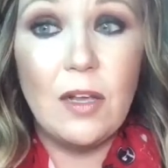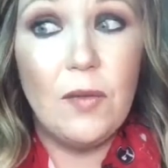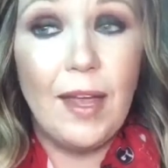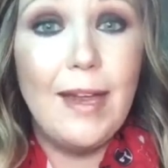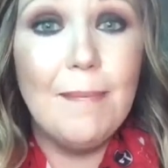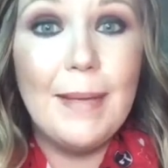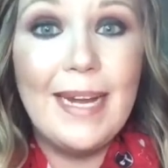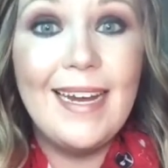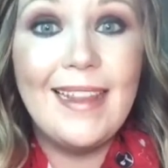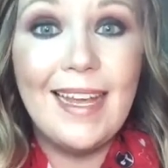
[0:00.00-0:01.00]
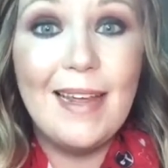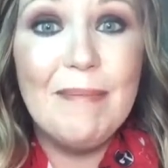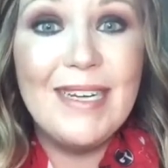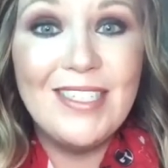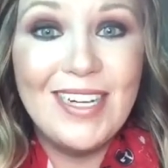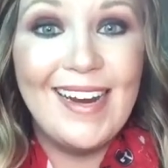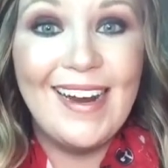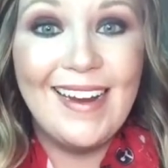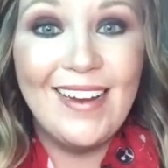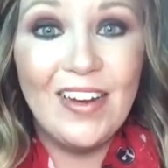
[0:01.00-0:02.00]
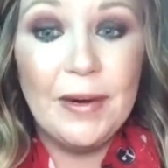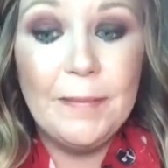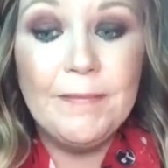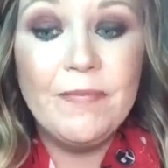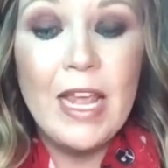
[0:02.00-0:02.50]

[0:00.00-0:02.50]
So they can be tricky, you know.